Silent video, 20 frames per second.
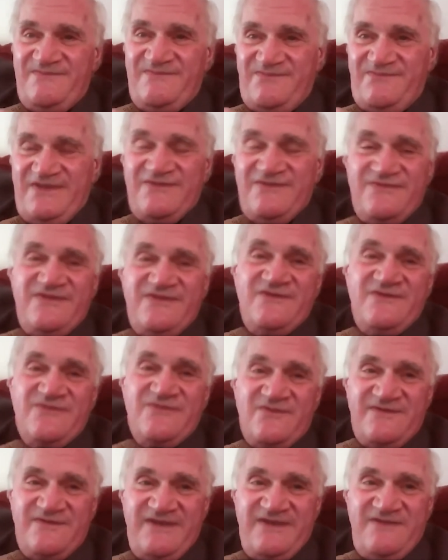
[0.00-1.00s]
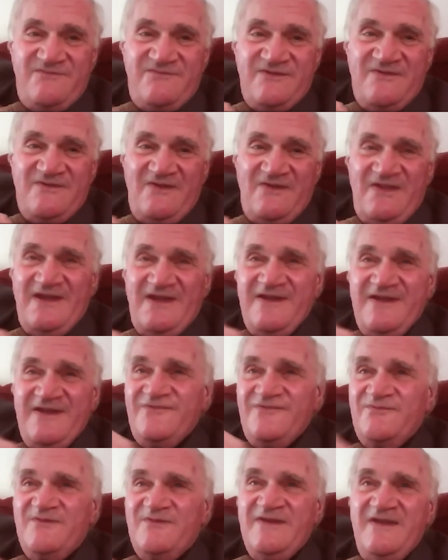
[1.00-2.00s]
business or get with
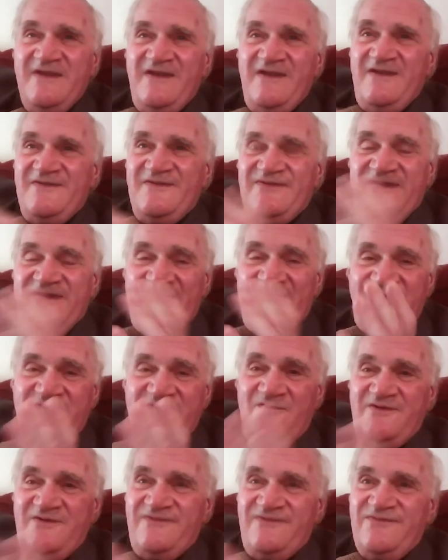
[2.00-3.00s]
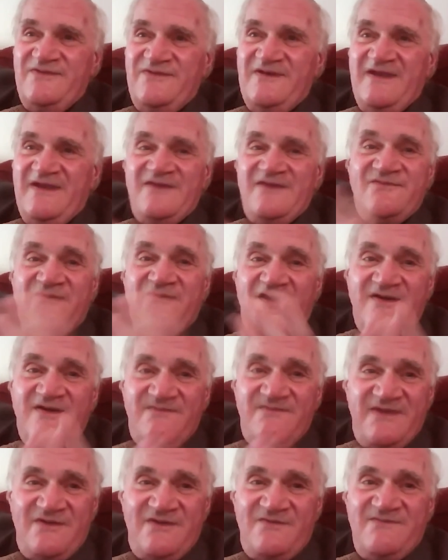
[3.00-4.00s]
clients, but dealing with uh,
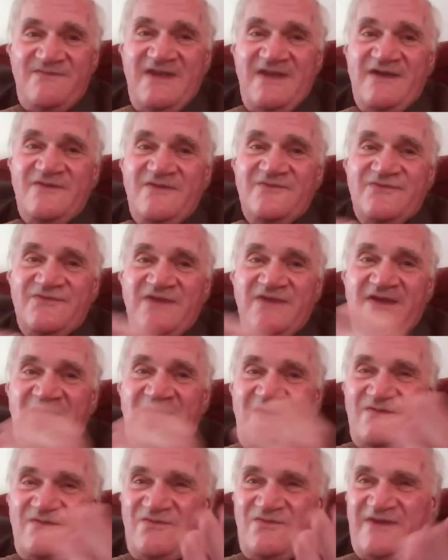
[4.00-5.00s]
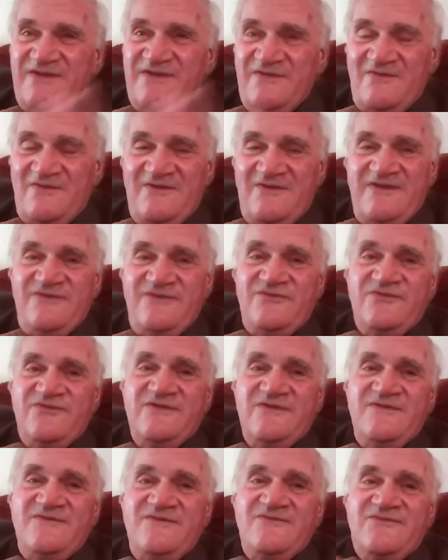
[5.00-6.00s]
environmental matters,
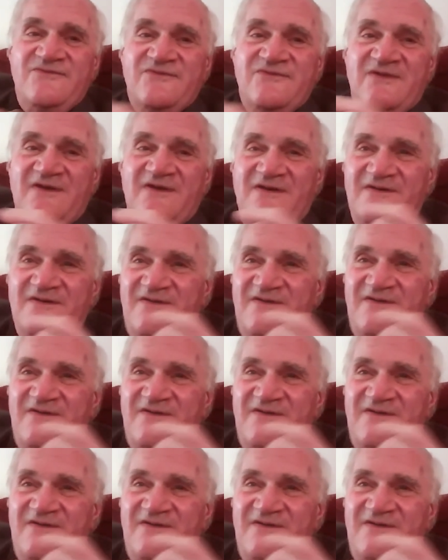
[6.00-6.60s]
regulations, uh,